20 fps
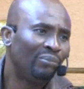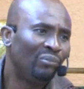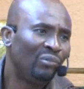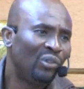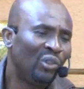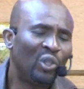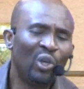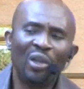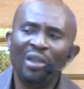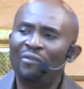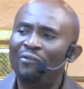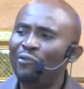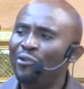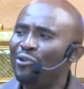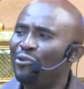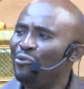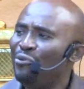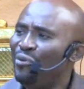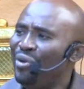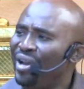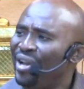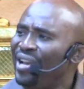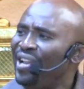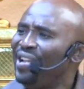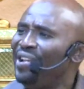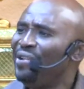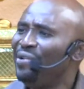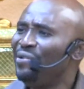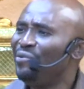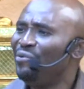So, if we
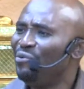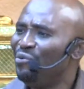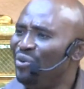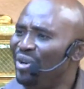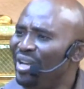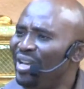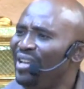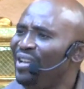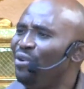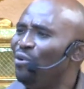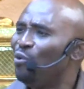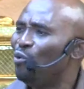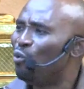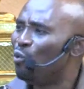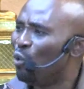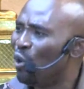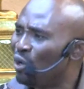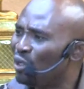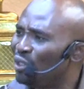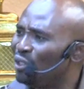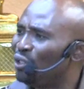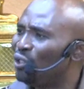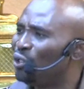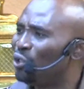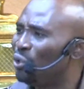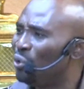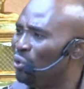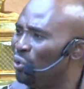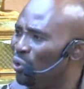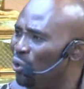really, really want
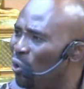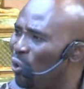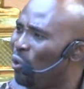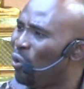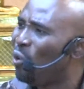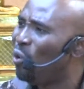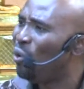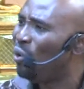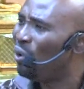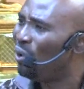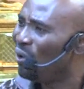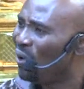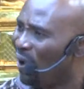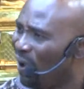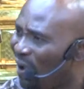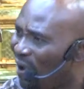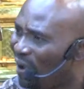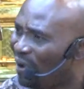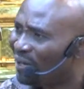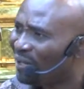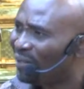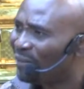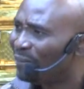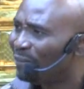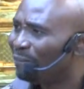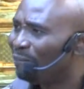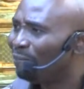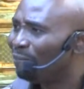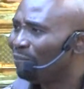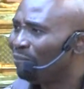to know God,
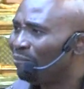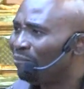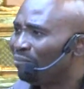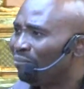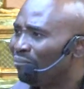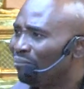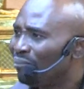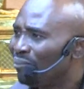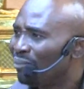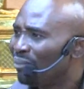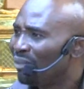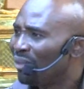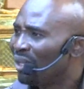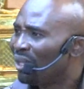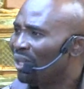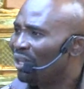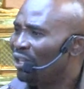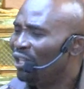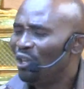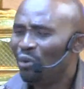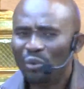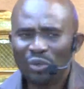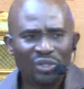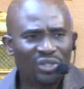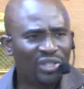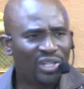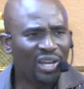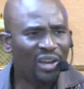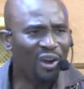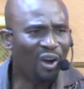you will
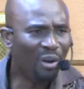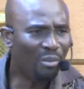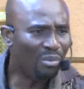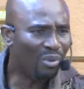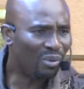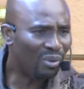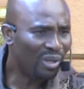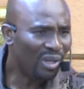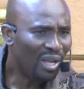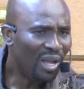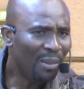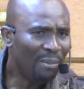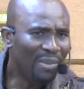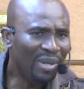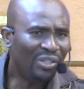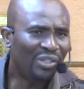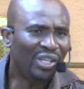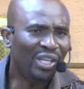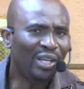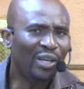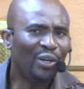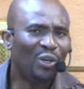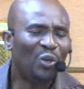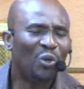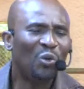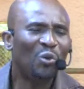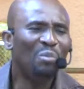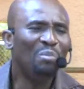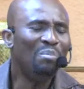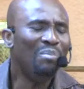stay humble. But you see,
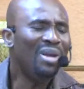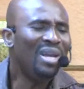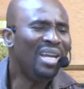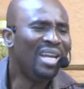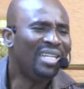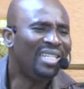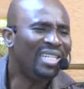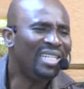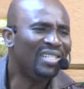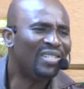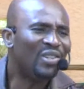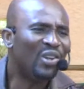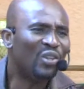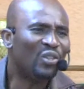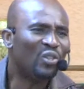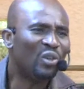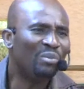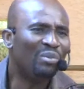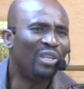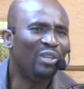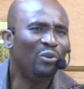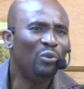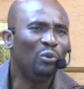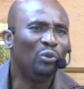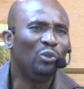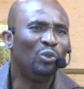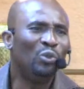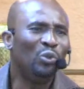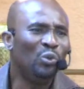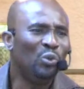humility is not something you
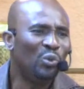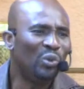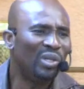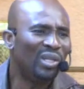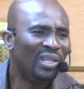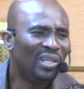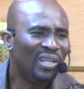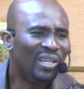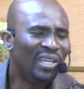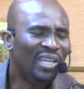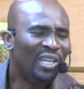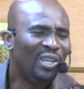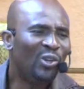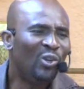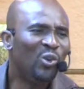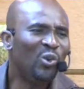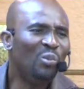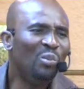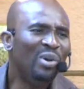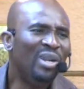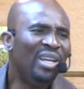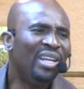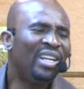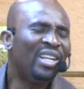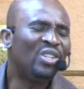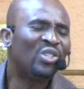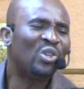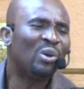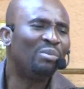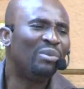do, humility
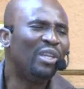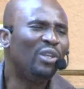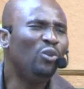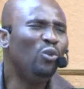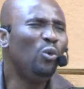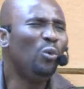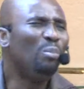is something you